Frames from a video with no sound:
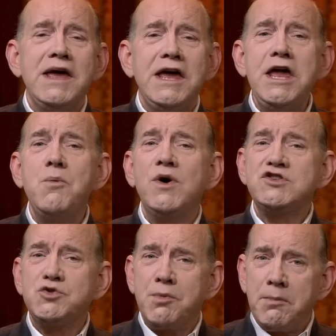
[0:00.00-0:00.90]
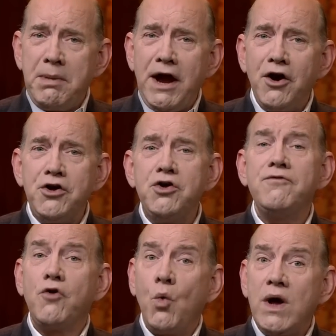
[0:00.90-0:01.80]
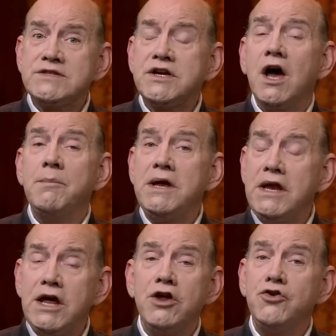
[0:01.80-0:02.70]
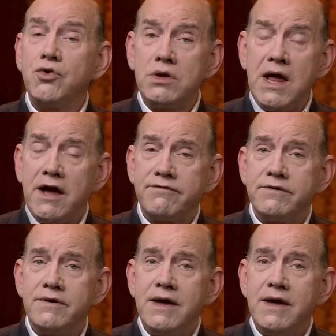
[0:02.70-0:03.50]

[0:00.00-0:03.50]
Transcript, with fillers: He wants to prepare you for what's coming in your life.